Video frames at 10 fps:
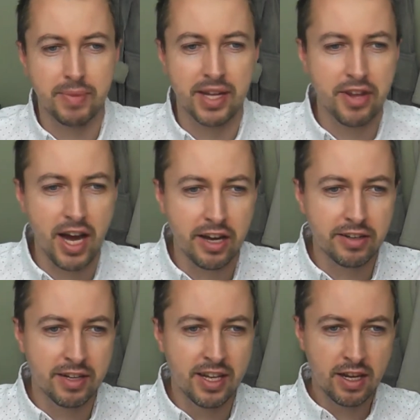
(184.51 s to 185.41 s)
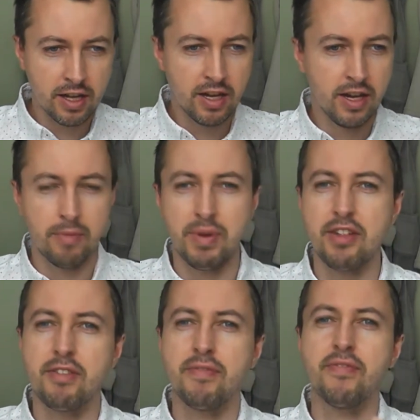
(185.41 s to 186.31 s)
of my tongue but
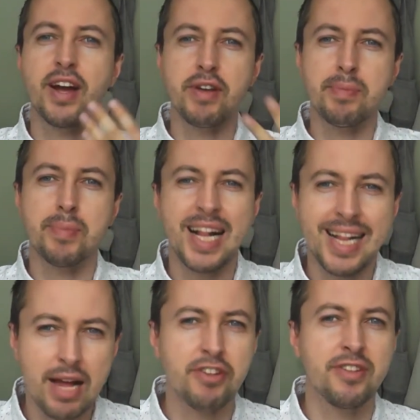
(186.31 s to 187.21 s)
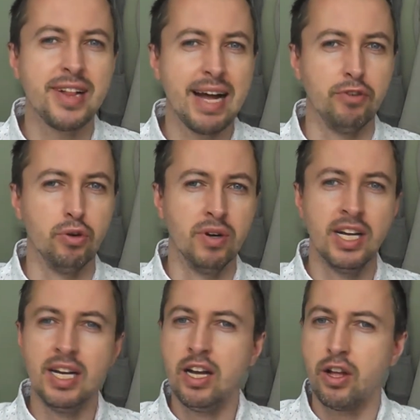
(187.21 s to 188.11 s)
it's a very pleasant level,
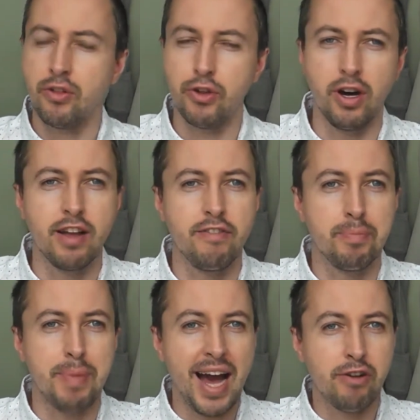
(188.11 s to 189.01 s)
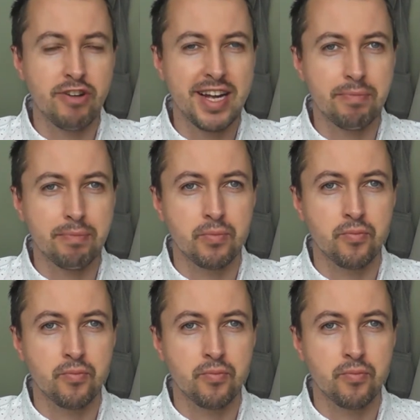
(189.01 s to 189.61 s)
not overpowering.